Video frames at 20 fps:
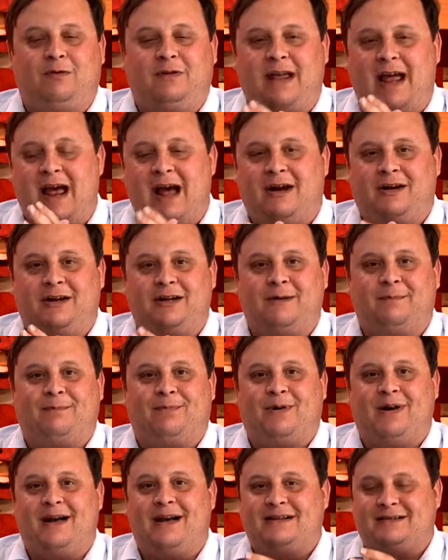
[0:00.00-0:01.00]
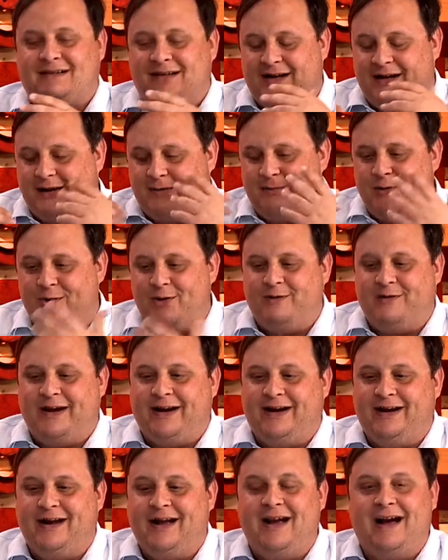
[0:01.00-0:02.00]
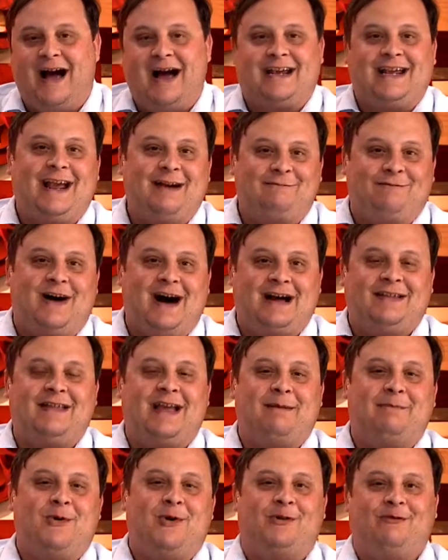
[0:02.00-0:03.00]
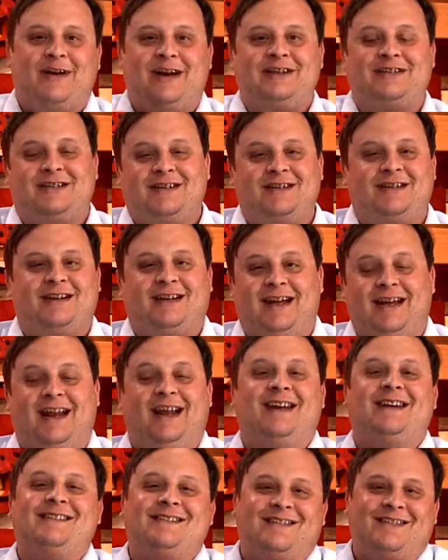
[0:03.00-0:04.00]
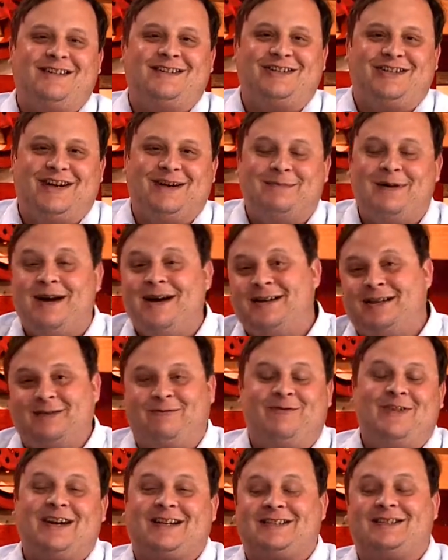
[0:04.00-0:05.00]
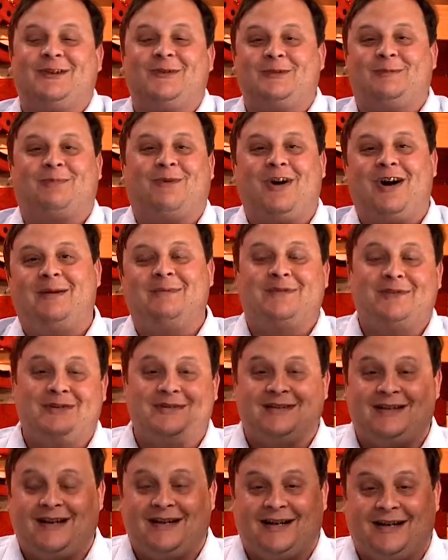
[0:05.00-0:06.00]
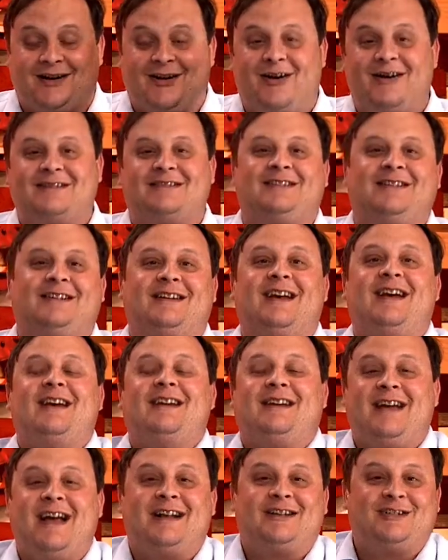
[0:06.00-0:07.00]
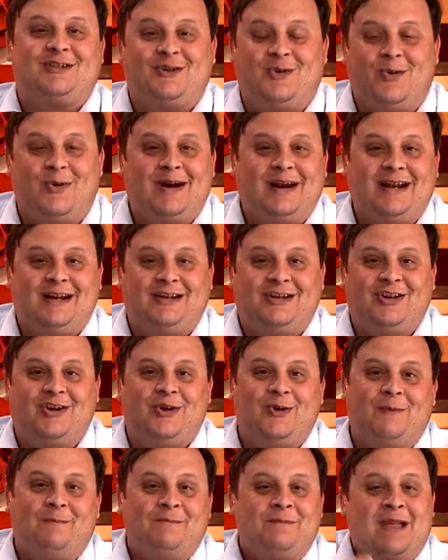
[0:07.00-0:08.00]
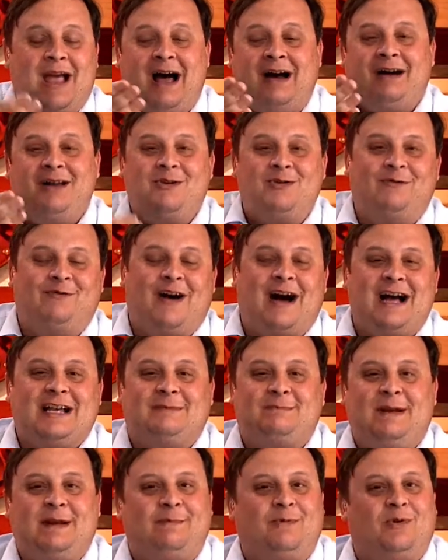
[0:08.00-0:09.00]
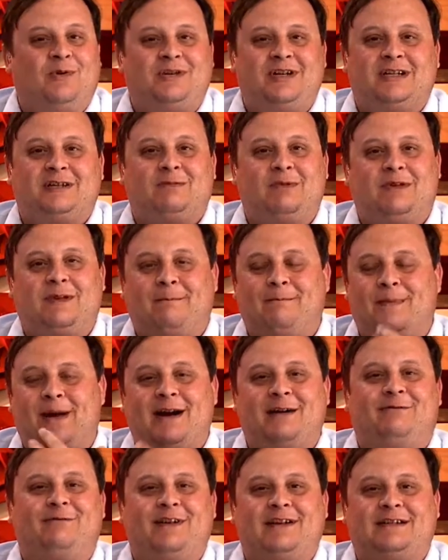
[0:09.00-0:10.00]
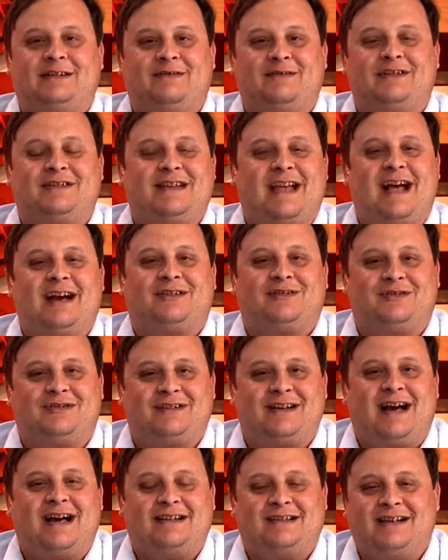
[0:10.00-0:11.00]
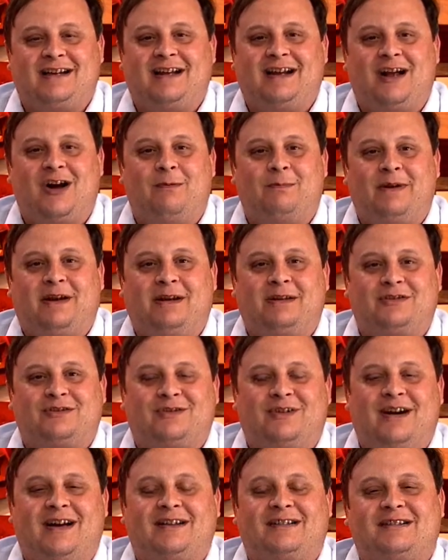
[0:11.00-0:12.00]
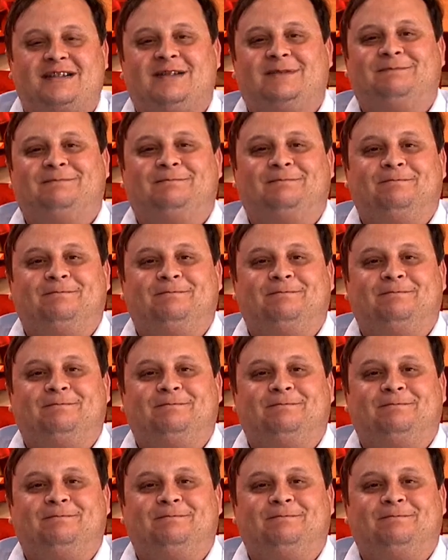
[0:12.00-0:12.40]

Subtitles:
down and depressed and unmotivated, I can't find that motivation to get into the gym to fix those problems. So it's like a constant catch-22. How do you advise people just with the benefits of just exercising and helping in stress?